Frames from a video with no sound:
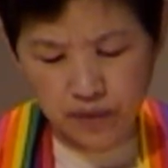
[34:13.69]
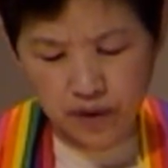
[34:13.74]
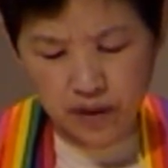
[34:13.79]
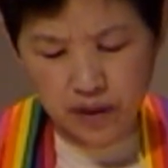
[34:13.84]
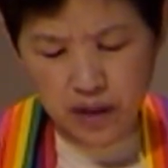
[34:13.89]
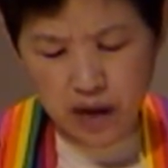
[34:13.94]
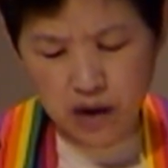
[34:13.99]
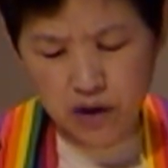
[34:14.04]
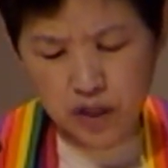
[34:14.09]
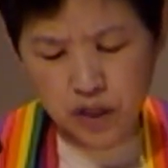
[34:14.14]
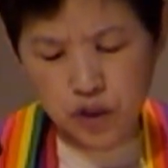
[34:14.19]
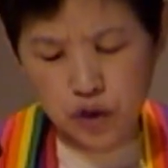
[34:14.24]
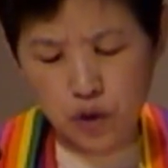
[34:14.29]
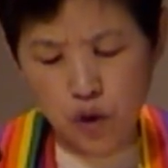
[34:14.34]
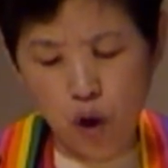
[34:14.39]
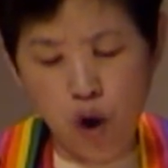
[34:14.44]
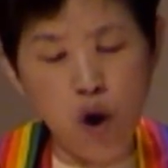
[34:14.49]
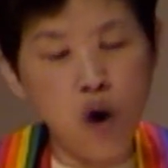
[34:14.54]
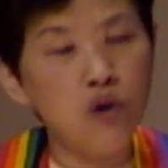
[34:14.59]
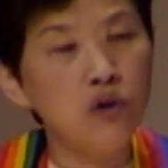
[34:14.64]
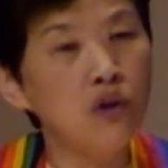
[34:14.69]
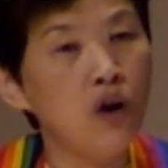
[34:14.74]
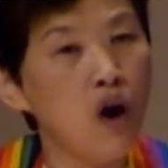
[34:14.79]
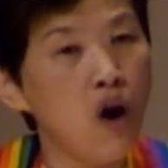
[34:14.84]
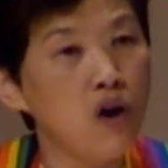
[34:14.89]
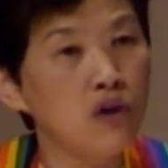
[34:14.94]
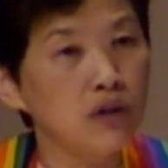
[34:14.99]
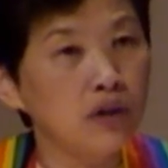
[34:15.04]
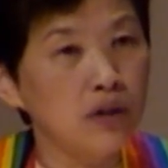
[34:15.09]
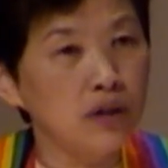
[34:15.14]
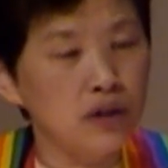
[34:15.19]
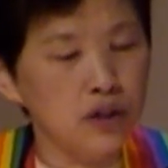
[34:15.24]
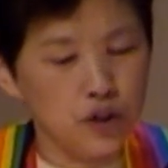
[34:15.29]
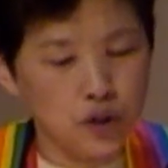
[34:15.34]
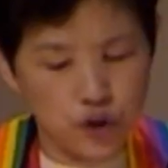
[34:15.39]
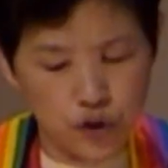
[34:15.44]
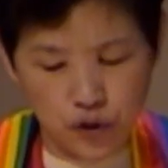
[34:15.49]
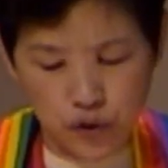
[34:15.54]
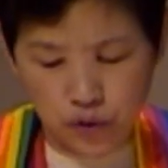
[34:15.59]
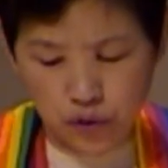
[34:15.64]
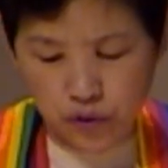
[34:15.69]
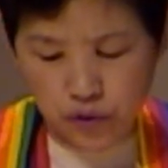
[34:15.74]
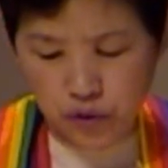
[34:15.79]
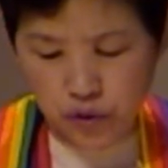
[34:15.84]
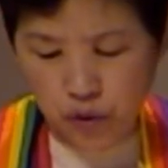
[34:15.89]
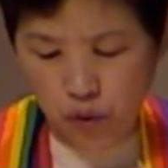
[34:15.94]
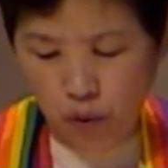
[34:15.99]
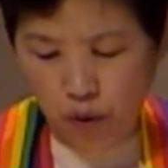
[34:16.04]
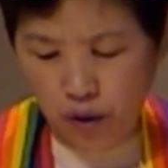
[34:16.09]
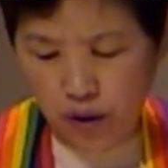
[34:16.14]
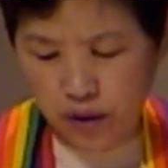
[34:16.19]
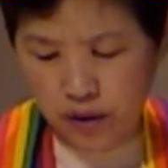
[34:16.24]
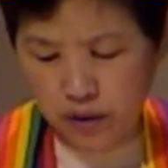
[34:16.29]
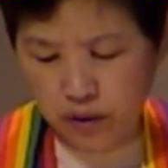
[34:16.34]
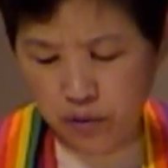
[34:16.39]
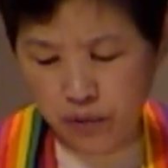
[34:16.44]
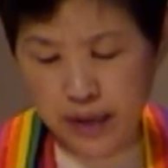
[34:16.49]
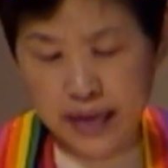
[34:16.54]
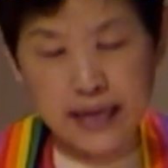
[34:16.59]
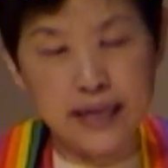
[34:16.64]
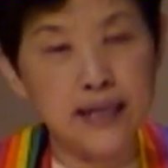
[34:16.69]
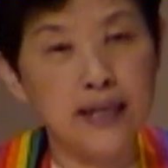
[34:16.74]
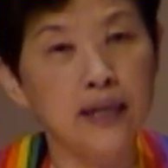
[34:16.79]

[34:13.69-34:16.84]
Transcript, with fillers: There is no longer Jews or Greek.